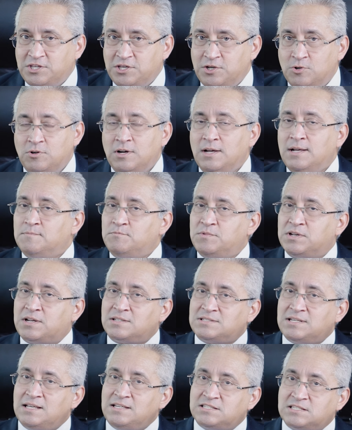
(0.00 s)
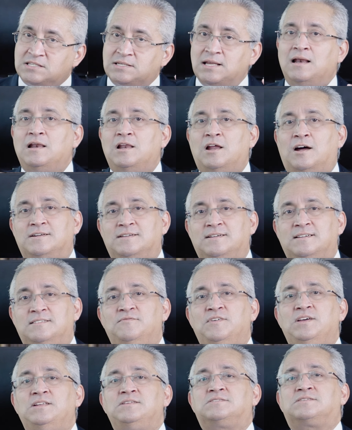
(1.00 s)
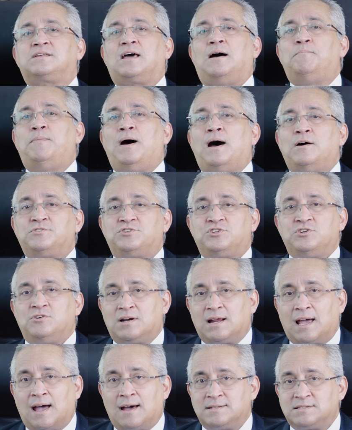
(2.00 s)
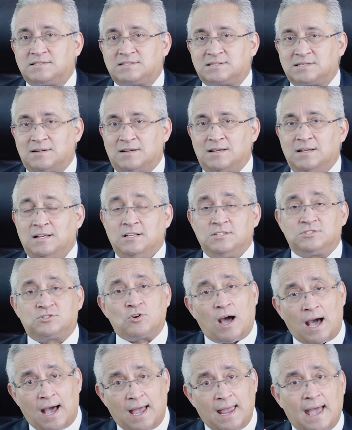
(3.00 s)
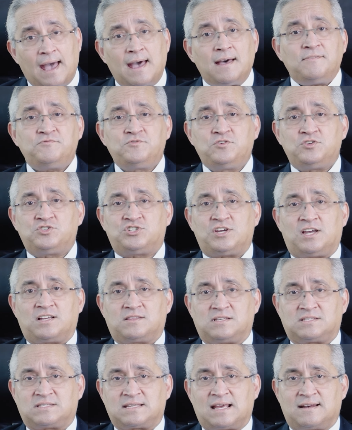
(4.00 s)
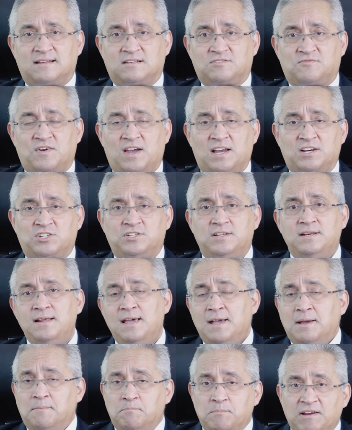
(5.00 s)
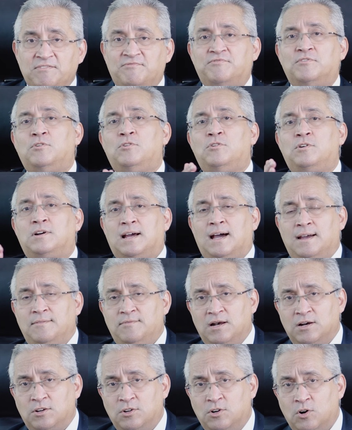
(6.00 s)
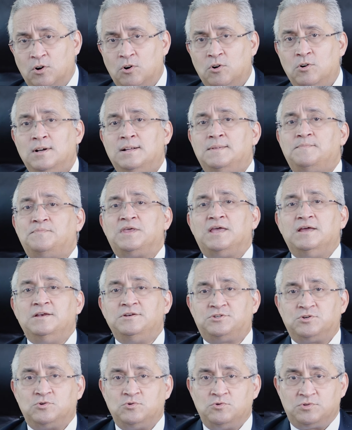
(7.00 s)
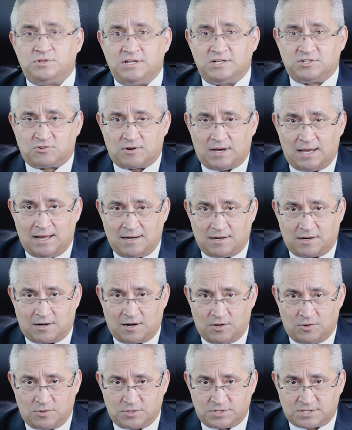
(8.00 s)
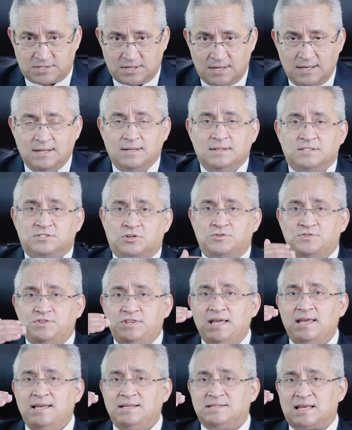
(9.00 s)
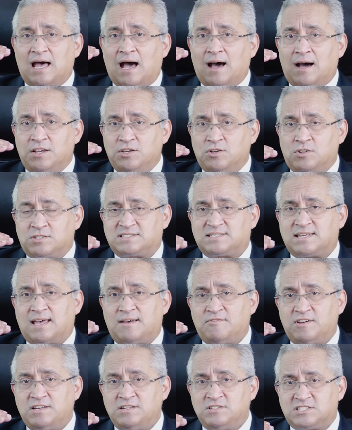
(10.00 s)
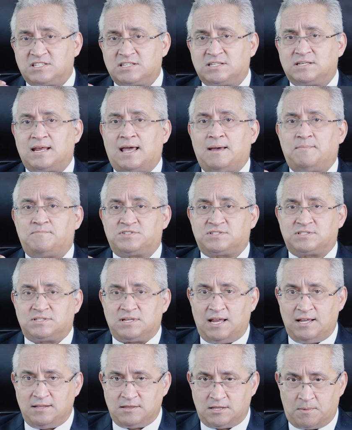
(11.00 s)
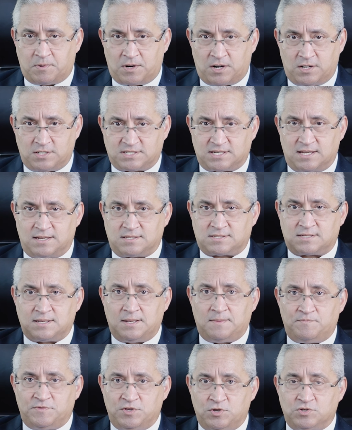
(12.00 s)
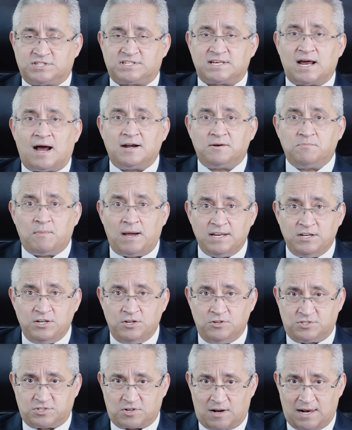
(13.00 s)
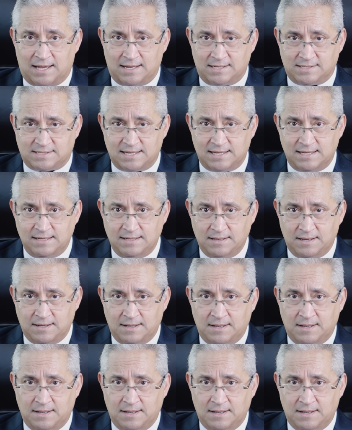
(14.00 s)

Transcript: you because he's still not convinced about your answer. So I have to check the satisfaction before I will go into the trial close. So these are your 7 steps in the process. You start by neutralizing.